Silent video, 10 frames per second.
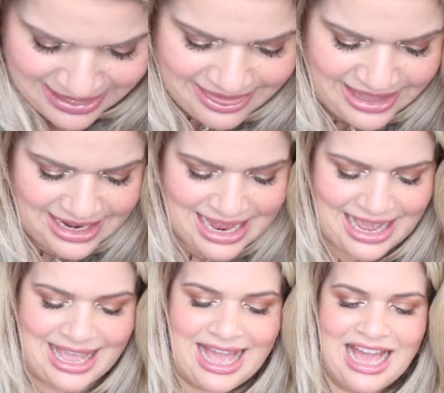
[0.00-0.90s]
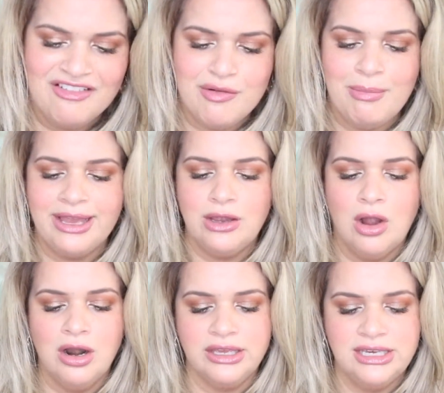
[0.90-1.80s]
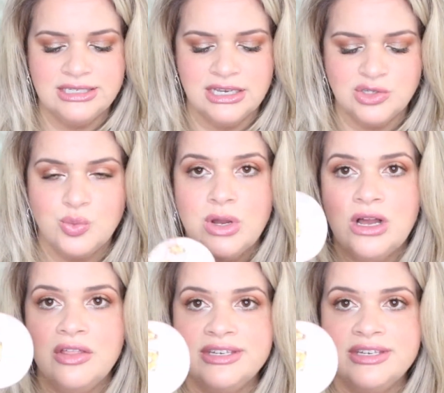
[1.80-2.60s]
Then I have my car keys as well.